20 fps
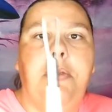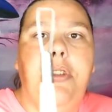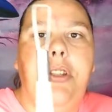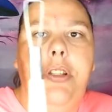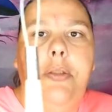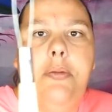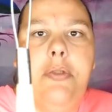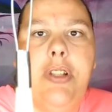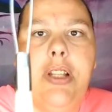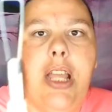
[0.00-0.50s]

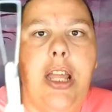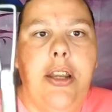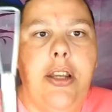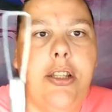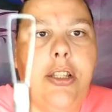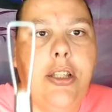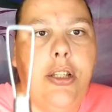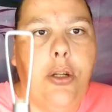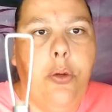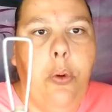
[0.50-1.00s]
This one's kind of
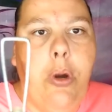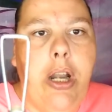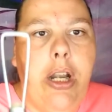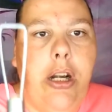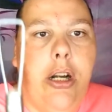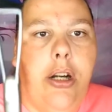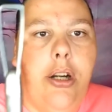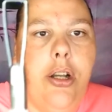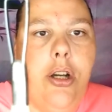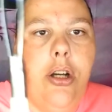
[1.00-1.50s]

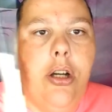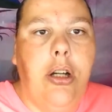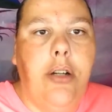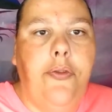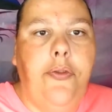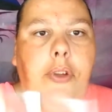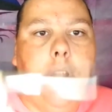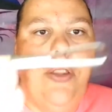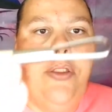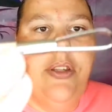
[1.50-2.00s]
squared
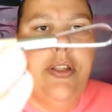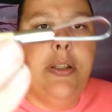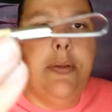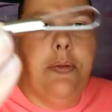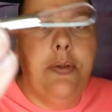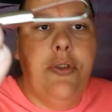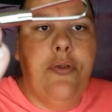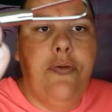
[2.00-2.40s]
off, and this one's